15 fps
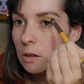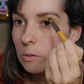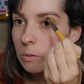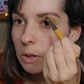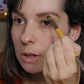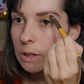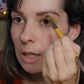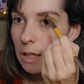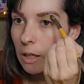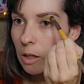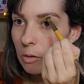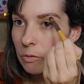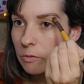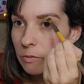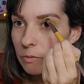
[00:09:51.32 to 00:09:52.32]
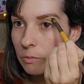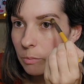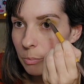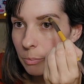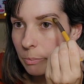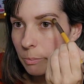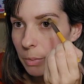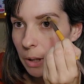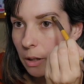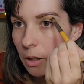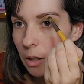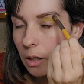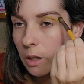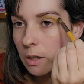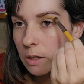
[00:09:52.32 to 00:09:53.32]
I'm going to take it up a bit
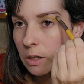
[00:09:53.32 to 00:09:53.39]
higher